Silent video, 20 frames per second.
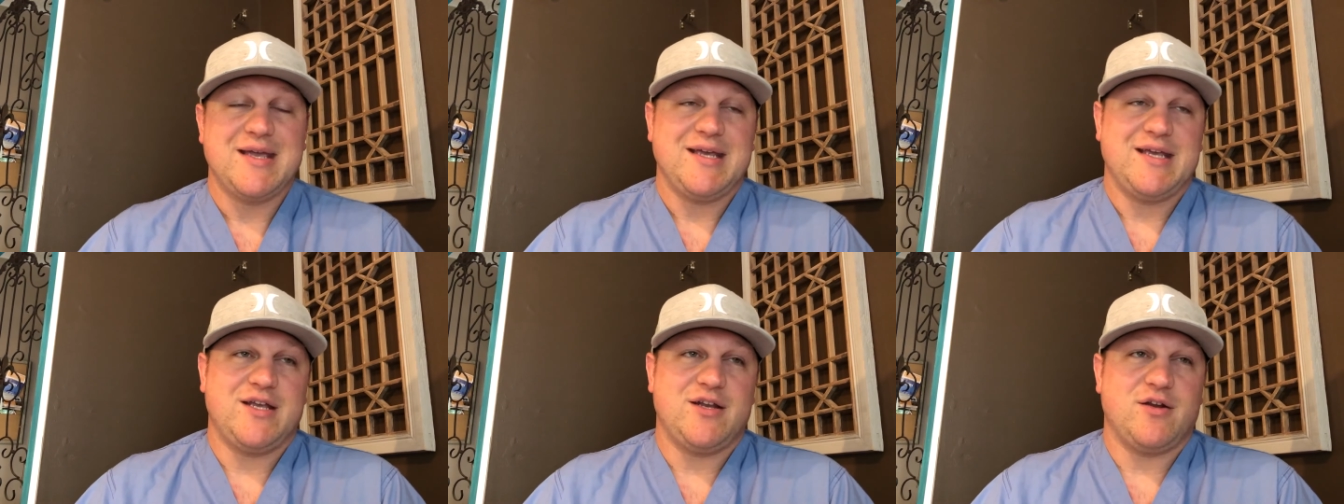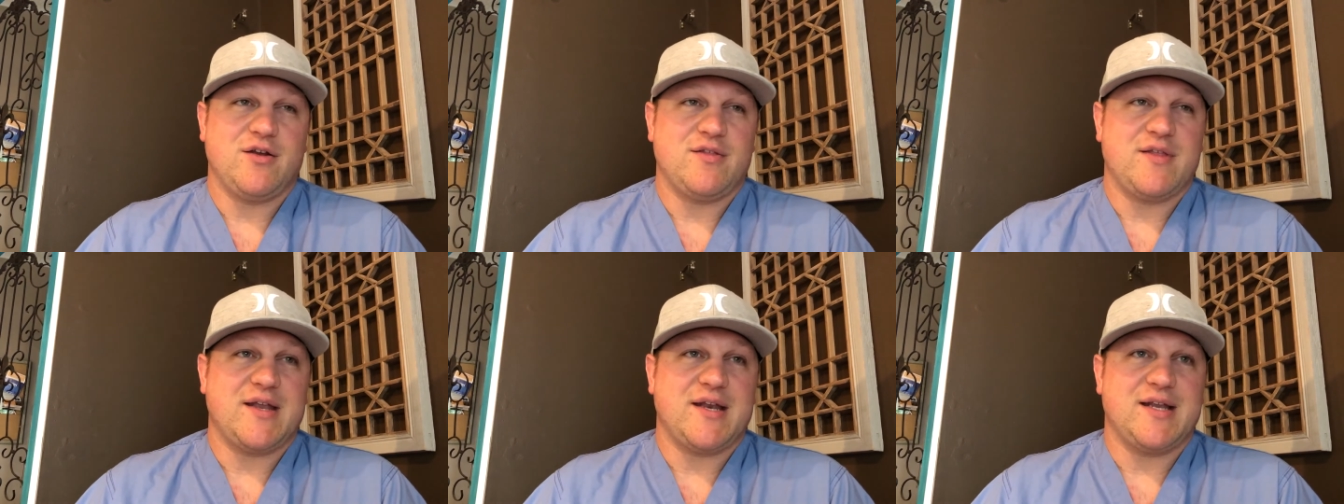
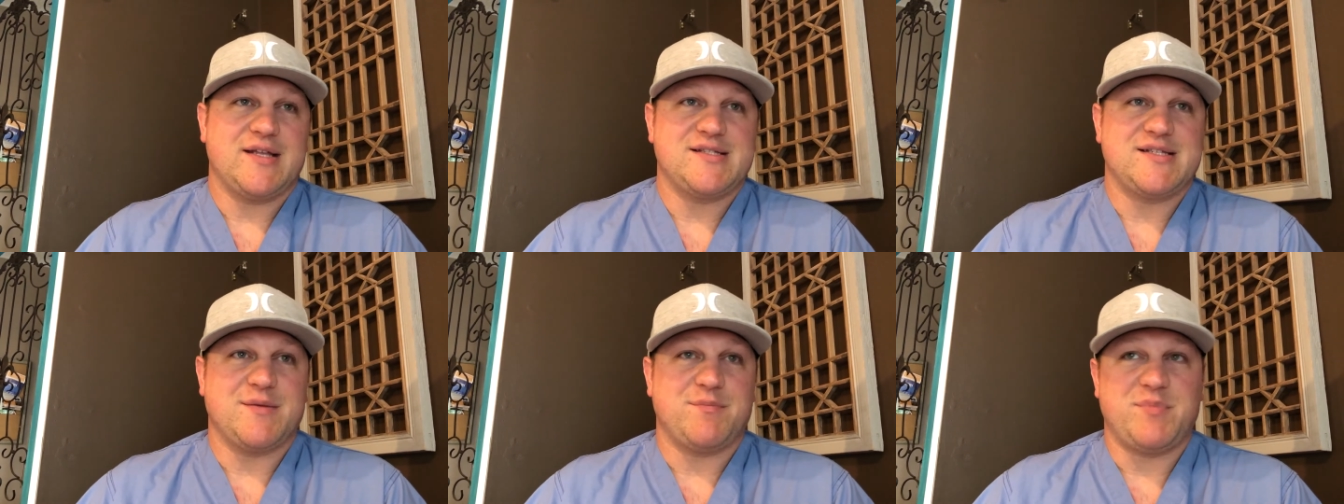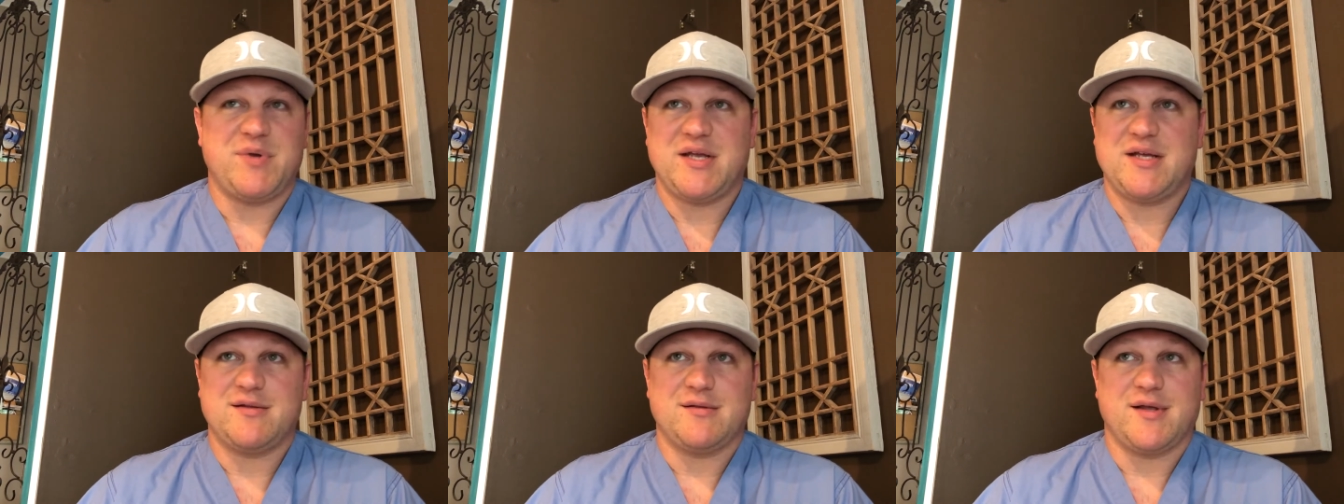that ends up
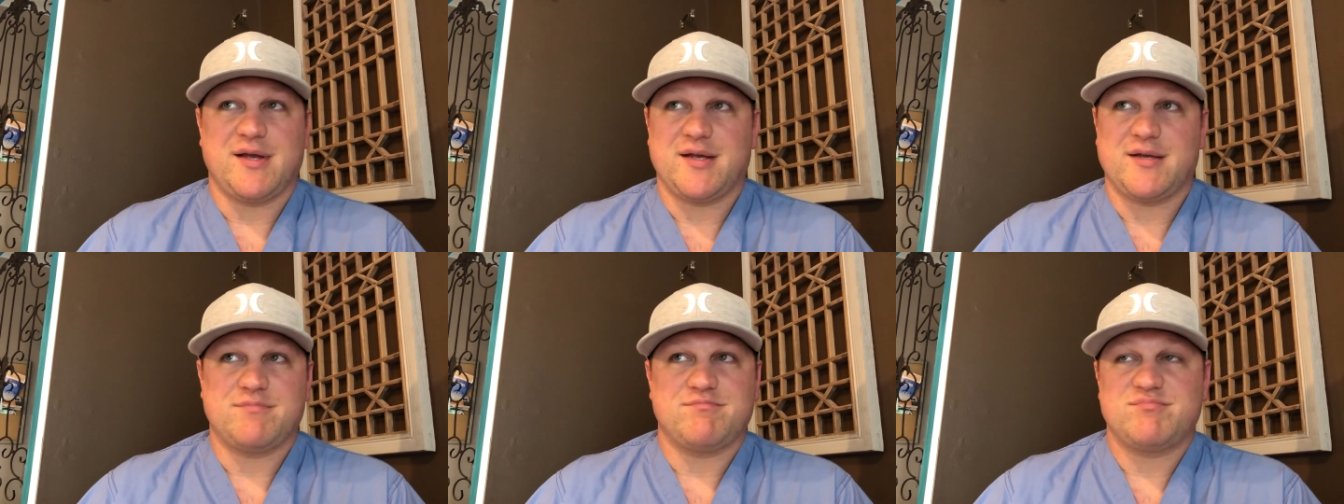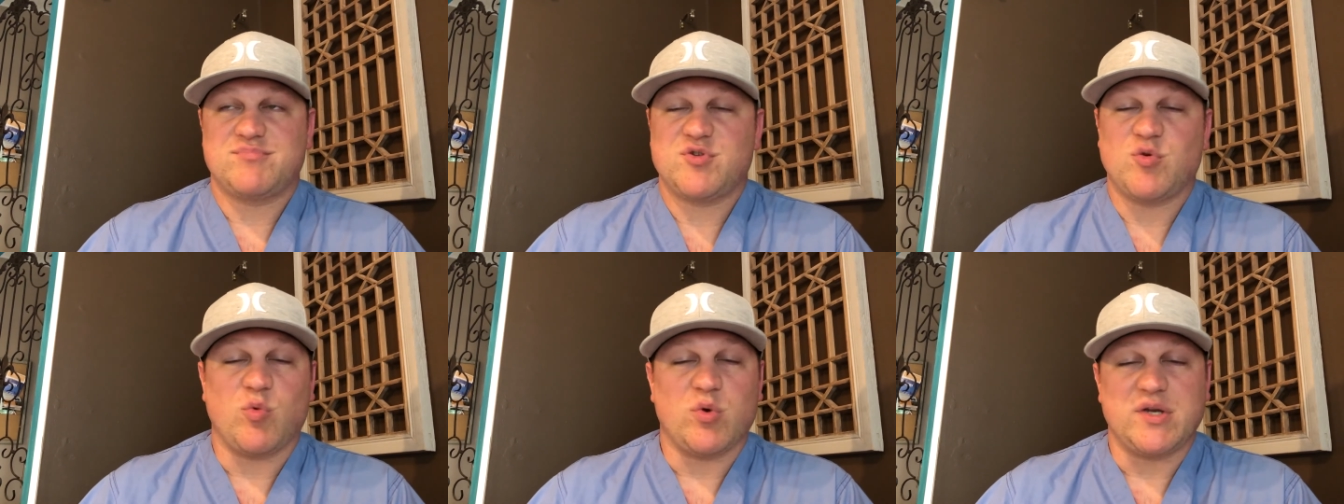being like
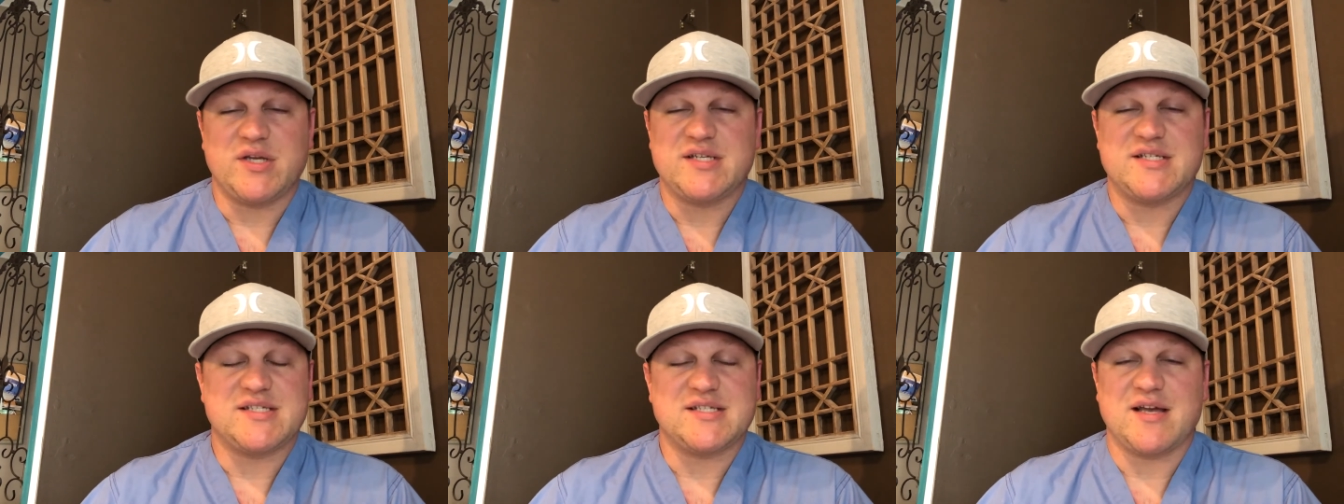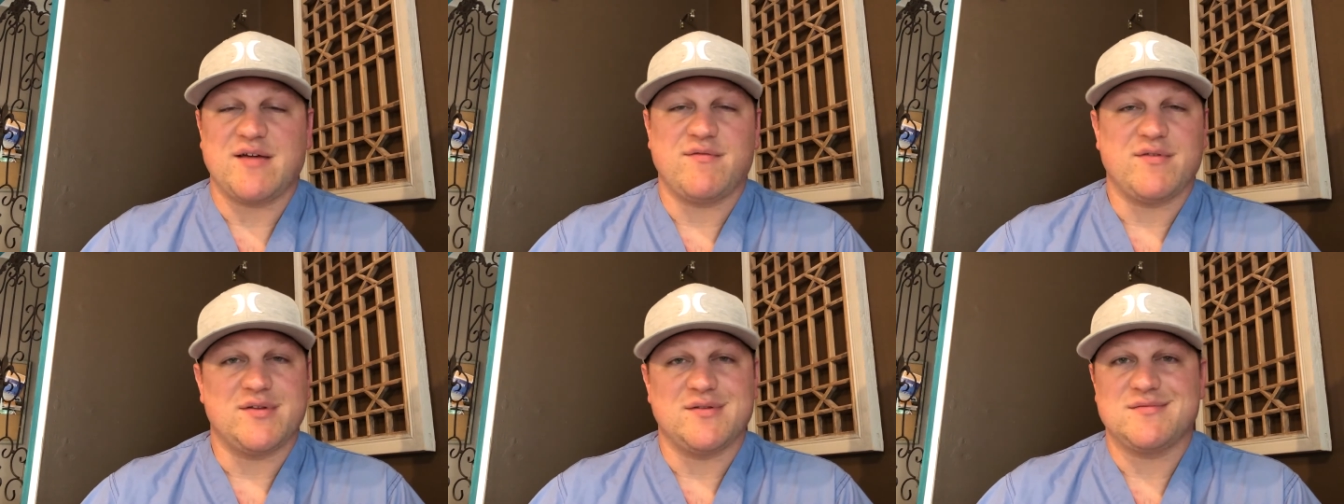
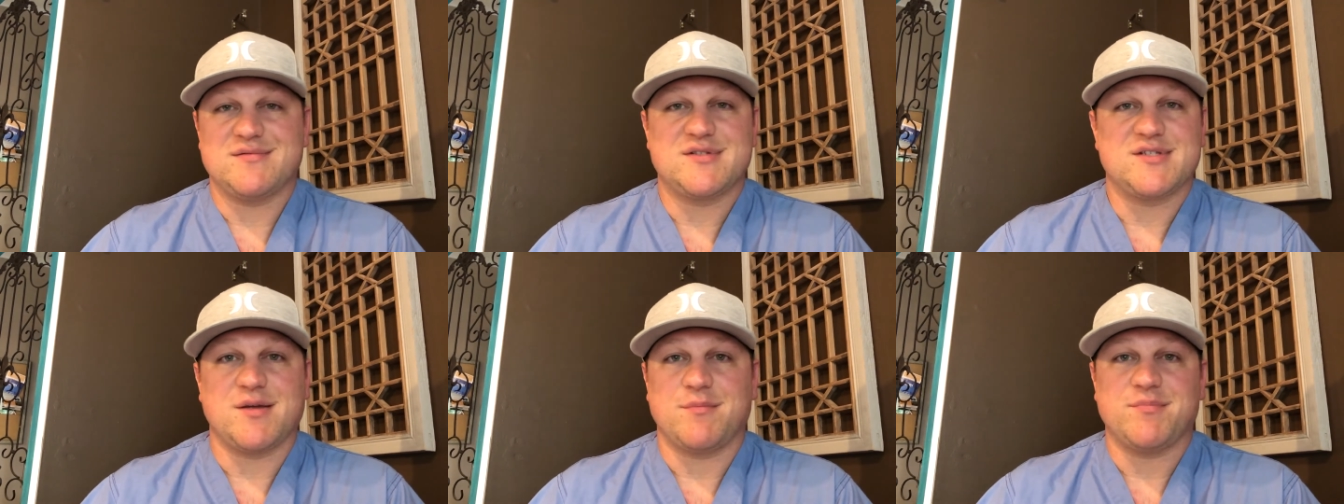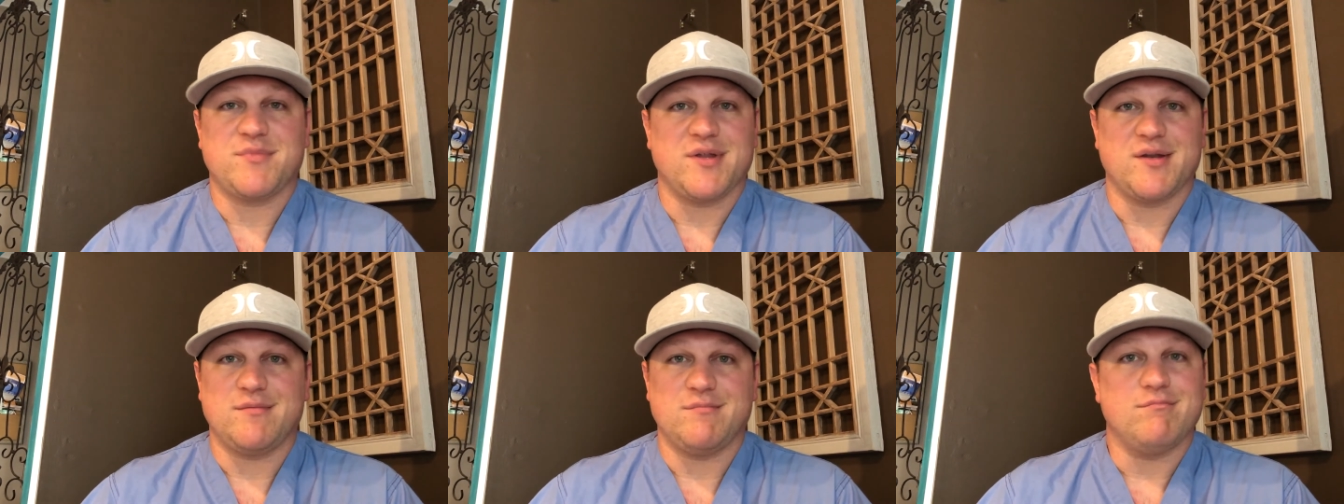27
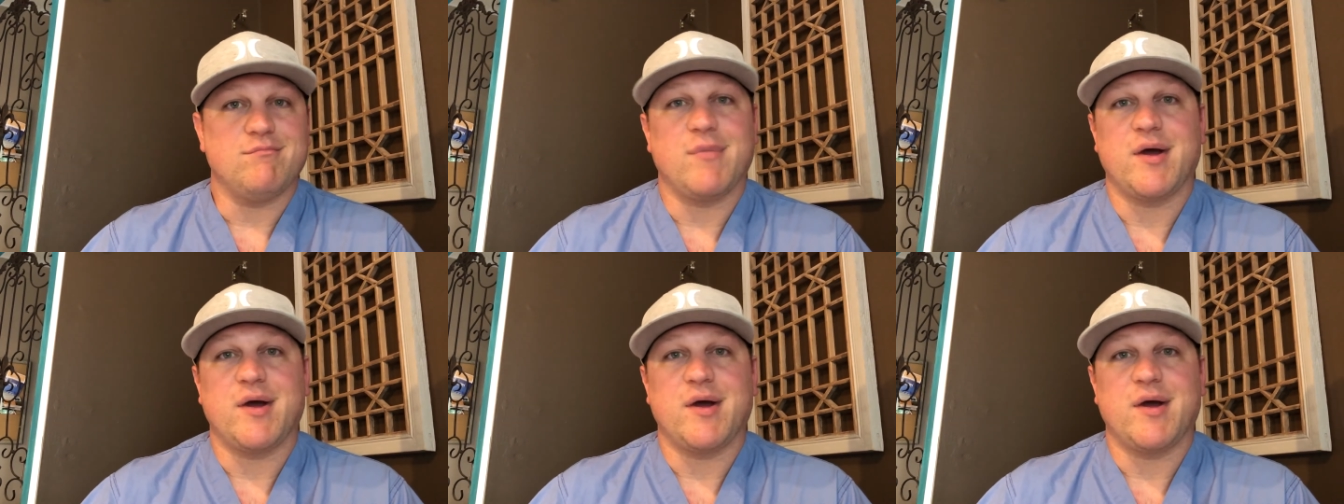something